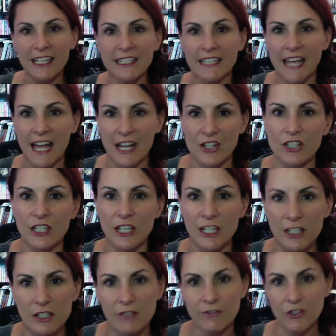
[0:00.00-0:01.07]
like to actually
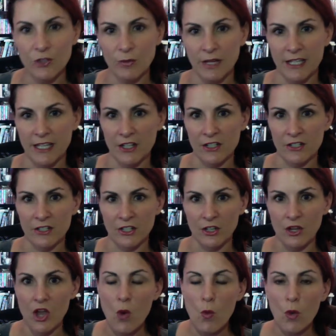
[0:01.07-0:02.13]
interview my character.
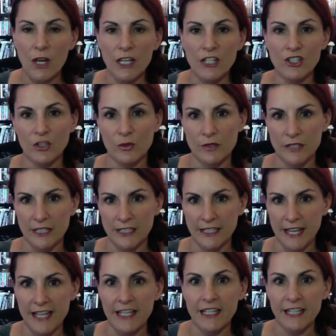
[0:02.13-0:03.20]
What I do is I
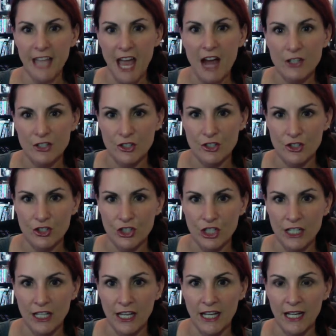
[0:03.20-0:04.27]
take a character
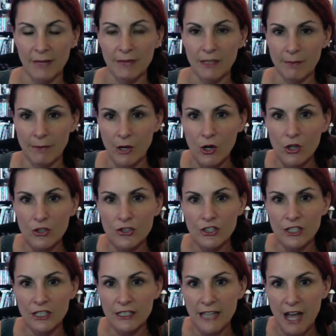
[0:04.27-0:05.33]
sheet and I'm going to post
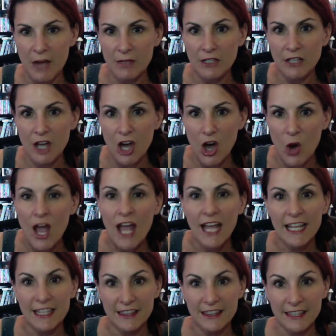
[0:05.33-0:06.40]
down below
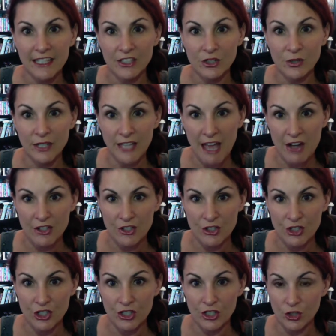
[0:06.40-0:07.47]
a link to a character
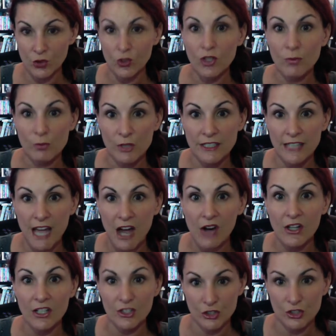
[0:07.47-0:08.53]
sheet that you can print
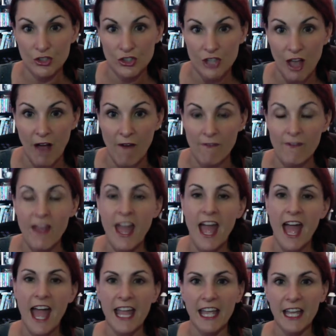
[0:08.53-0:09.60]
out and do yourself.
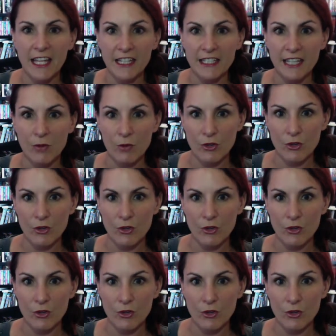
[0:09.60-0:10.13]
And it will